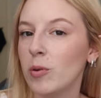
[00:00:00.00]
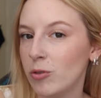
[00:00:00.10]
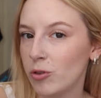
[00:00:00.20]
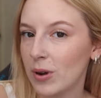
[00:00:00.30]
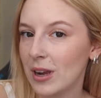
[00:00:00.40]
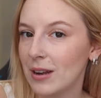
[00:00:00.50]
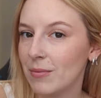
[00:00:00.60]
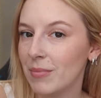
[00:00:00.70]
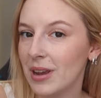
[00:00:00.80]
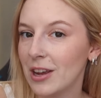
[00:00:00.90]

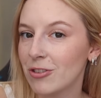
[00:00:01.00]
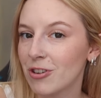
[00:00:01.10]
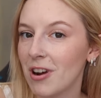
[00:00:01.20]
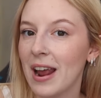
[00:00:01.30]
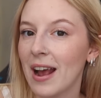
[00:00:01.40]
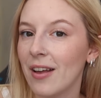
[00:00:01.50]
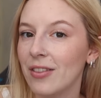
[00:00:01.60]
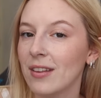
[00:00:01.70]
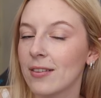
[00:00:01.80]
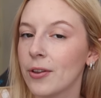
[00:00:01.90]
enjoyed me trying
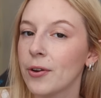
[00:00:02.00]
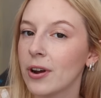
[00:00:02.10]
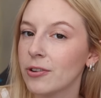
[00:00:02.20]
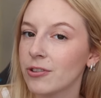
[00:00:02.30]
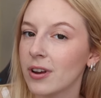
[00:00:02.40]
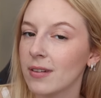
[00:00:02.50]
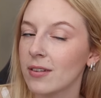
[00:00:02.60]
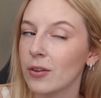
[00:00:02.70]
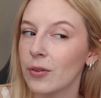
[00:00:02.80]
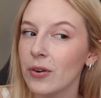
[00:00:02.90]
out this low
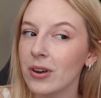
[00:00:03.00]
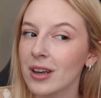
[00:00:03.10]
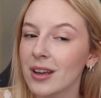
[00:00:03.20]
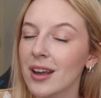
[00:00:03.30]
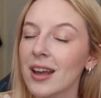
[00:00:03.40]
contrast look